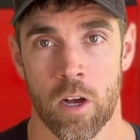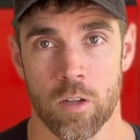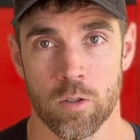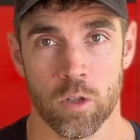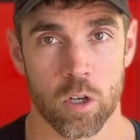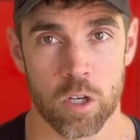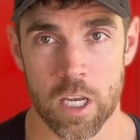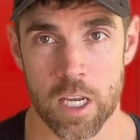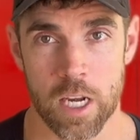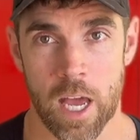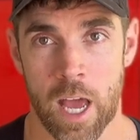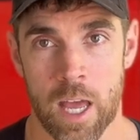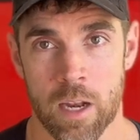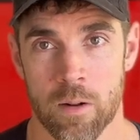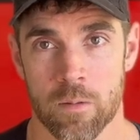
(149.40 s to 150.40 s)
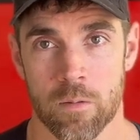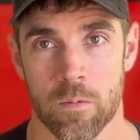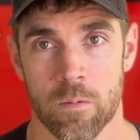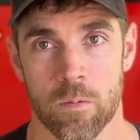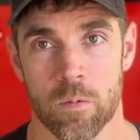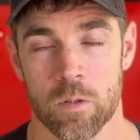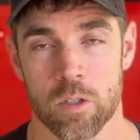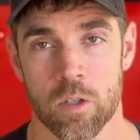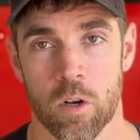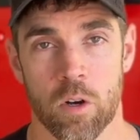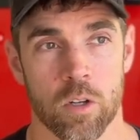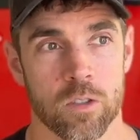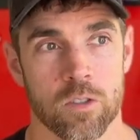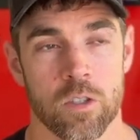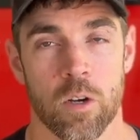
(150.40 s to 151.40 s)
looking at
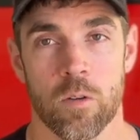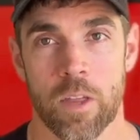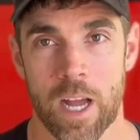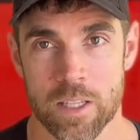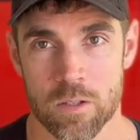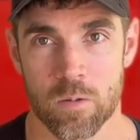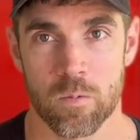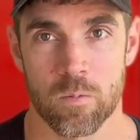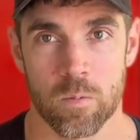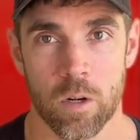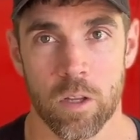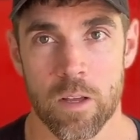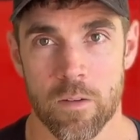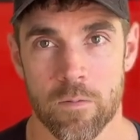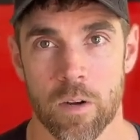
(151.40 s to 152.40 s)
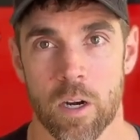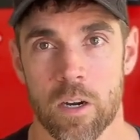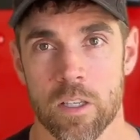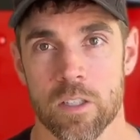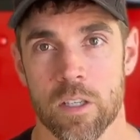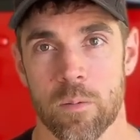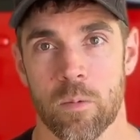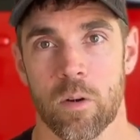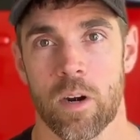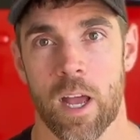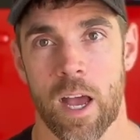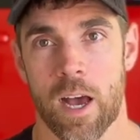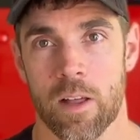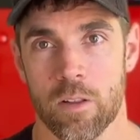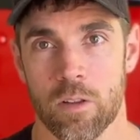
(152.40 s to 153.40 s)
results. So that's really very similar to
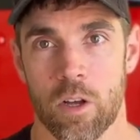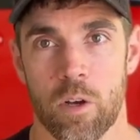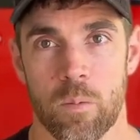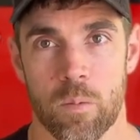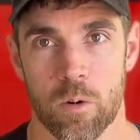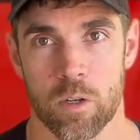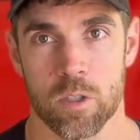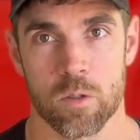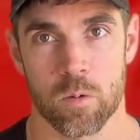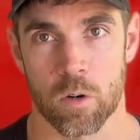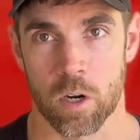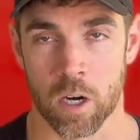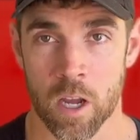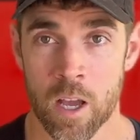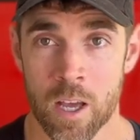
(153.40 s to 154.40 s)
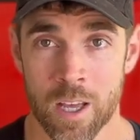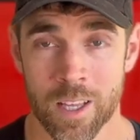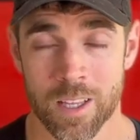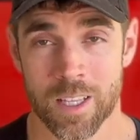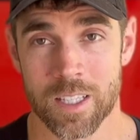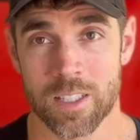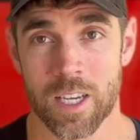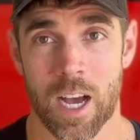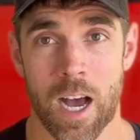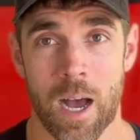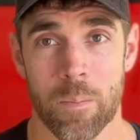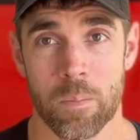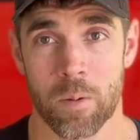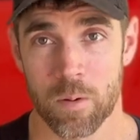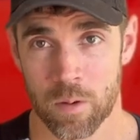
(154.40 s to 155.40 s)
how load boards work. The
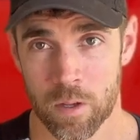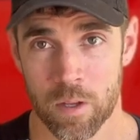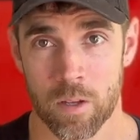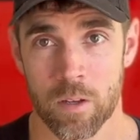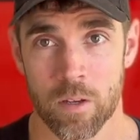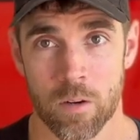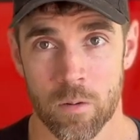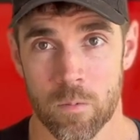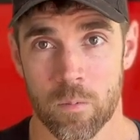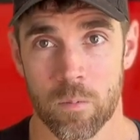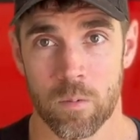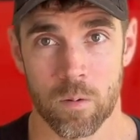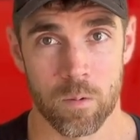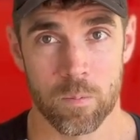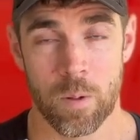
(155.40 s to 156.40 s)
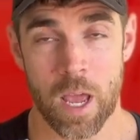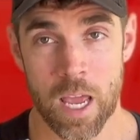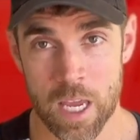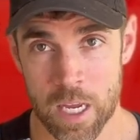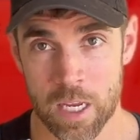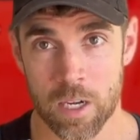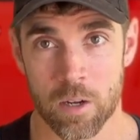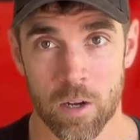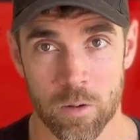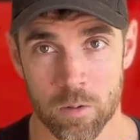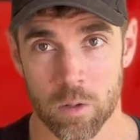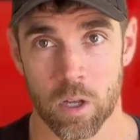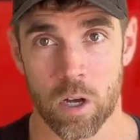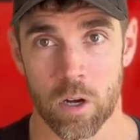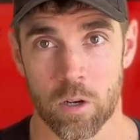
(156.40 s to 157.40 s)
top paying
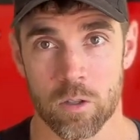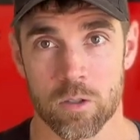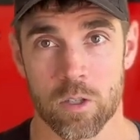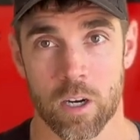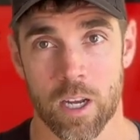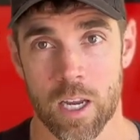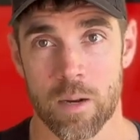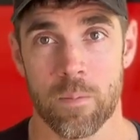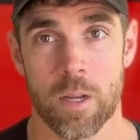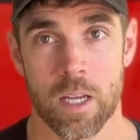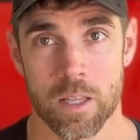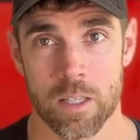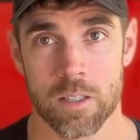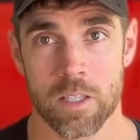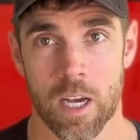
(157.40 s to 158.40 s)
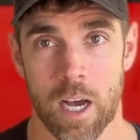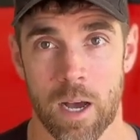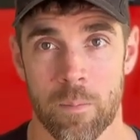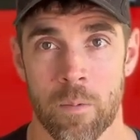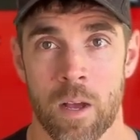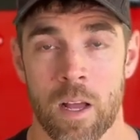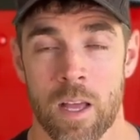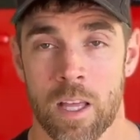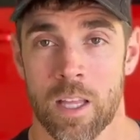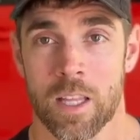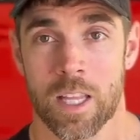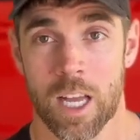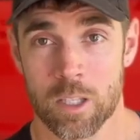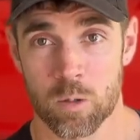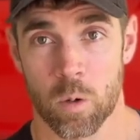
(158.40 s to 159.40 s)
loads are gonna be at the top.
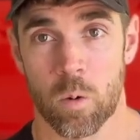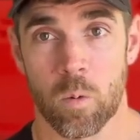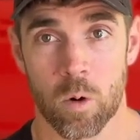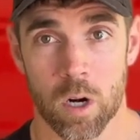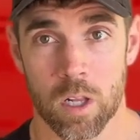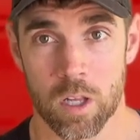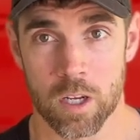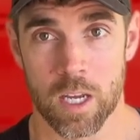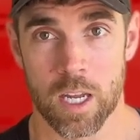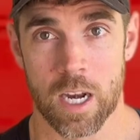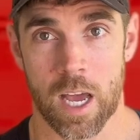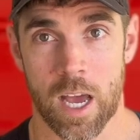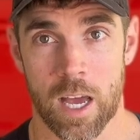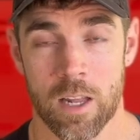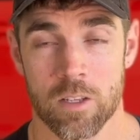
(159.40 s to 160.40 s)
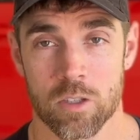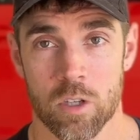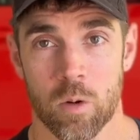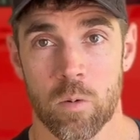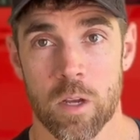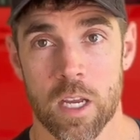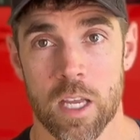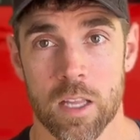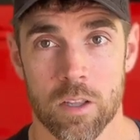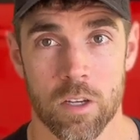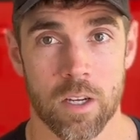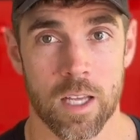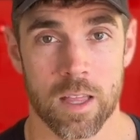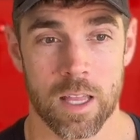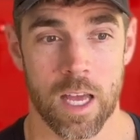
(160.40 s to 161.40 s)
That's what we're looking at. So we can
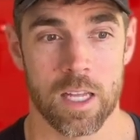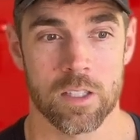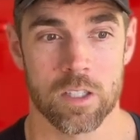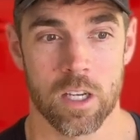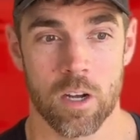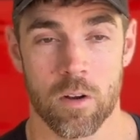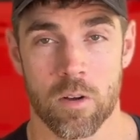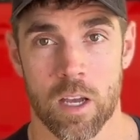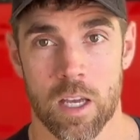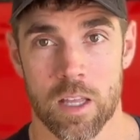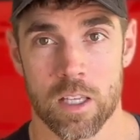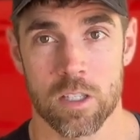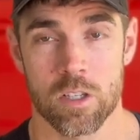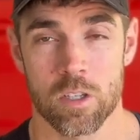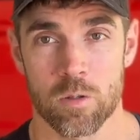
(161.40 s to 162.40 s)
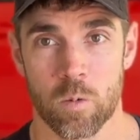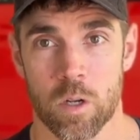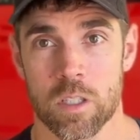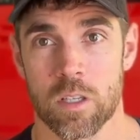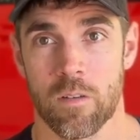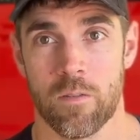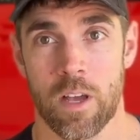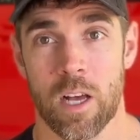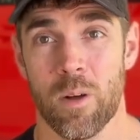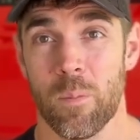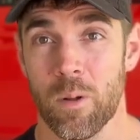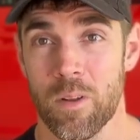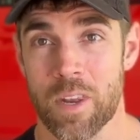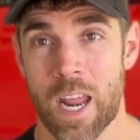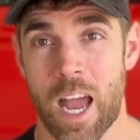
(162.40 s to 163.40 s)
look at that and say, okay, this is what's
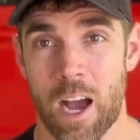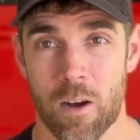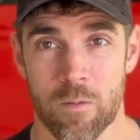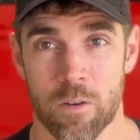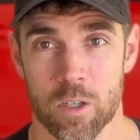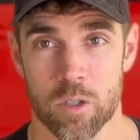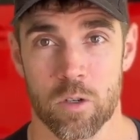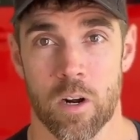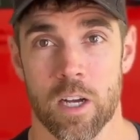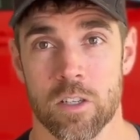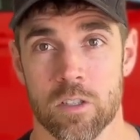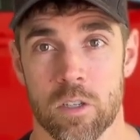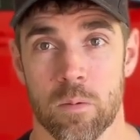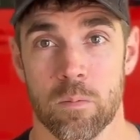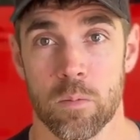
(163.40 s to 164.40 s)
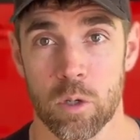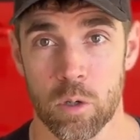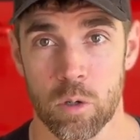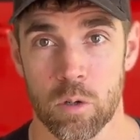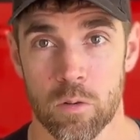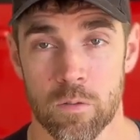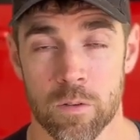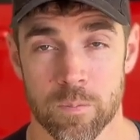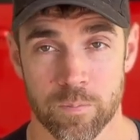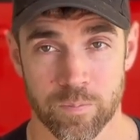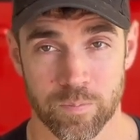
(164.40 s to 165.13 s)
available now for trucks to move.